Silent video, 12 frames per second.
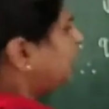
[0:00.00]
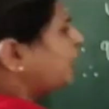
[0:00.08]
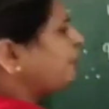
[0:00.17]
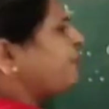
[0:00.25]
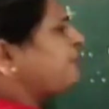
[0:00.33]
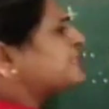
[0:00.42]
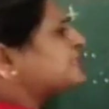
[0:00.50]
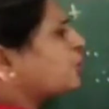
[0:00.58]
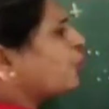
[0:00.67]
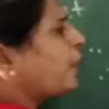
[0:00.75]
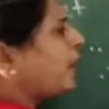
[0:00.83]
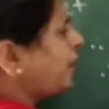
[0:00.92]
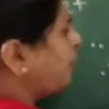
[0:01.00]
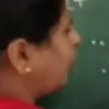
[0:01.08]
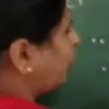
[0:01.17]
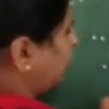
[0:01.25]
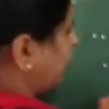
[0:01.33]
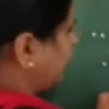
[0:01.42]
Now if we square
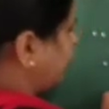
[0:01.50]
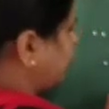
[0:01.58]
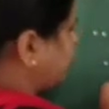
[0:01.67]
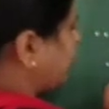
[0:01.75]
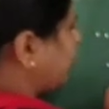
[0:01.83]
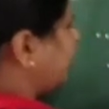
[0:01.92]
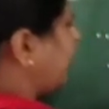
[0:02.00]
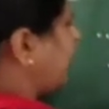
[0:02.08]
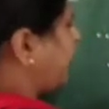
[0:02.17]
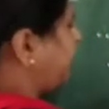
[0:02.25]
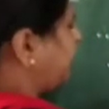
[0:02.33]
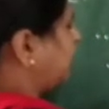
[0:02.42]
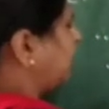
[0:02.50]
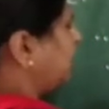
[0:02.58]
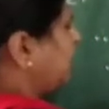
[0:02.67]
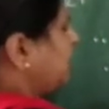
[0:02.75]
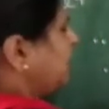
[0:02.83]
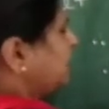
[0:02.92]
both the terms, what will happen?
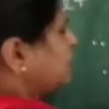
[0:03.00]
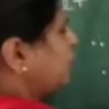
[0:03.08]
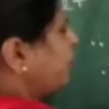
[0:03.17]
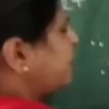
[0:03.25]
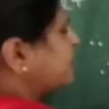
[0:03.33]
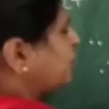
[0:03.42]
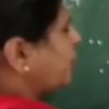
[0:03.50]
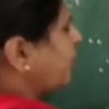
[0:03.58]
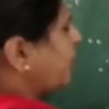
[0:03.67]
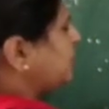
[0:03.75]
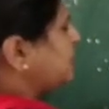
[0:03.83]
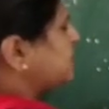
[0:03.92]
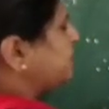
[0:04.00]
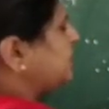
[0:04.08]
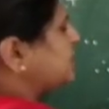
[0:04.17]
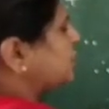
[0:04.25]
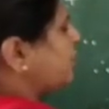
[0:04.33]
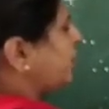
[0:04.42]
So if we square this, p
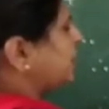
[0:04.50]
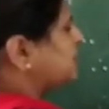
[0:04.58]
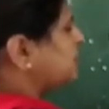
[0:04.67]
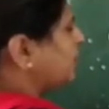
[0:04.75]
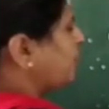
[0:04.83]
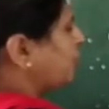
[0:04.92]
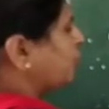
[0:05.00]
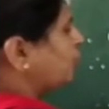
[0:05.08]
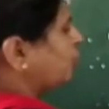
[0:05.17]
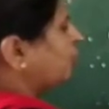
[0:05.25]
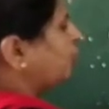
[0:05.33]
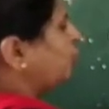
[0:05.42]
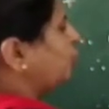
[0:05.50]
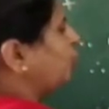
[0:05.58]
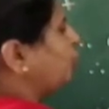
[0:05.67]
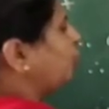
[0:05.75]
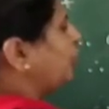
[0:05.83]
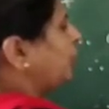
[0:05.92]
square is equal to
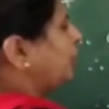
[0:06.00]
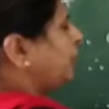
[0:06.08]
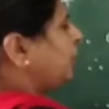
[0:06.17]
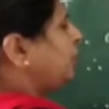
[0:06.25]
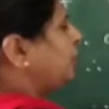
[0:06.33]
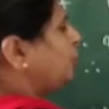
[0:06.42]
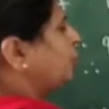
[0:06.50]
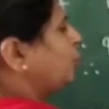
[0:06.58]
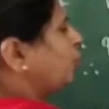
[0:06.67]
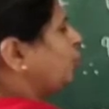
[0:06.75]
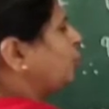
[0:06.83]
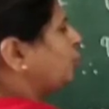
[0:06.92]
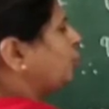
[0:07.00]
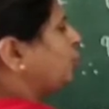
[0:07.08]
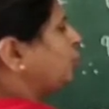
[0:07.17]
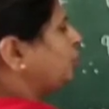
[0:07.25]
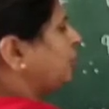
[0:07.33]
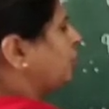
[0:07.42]
q into root
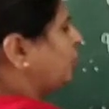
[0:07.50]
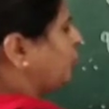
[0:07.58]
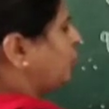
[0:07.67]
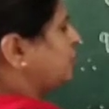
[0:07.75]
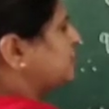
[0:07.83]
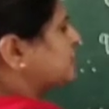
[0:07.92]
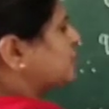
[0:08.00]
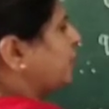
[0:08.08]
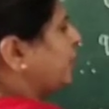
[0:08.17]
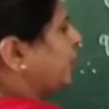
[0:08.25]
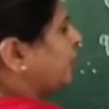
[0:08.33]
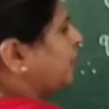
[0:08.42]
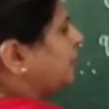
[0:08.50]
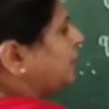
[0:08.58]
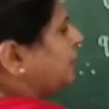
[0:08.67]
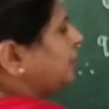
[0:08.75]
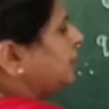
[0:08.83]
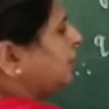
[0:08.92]
2 the whole square.
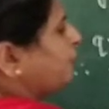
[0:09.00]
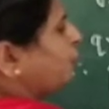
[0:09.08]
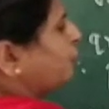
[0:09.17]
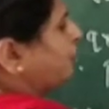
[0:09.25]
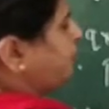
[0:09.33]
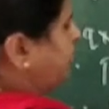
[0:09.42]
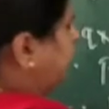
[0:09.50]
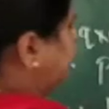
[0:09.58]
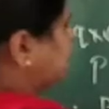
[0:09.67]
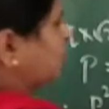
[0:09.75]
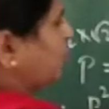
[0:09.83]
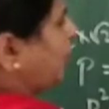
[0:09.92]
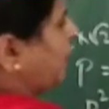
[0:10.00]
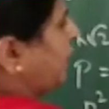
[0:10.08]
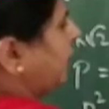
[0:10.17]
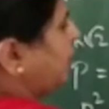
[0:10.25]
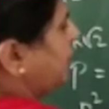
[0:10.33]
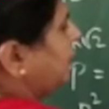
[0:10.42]
Therefore p
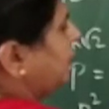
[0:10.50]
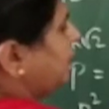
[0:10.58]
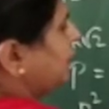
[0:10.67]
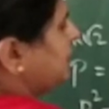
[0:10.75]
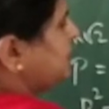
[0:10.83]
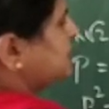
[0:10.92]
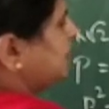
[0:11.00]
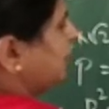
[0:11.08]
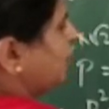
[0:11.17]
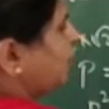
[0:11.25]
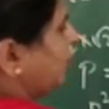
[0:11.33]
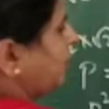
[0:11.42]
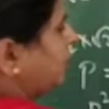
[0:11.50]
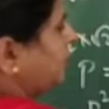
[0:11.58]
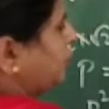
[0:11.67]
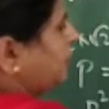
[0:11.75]
square is equal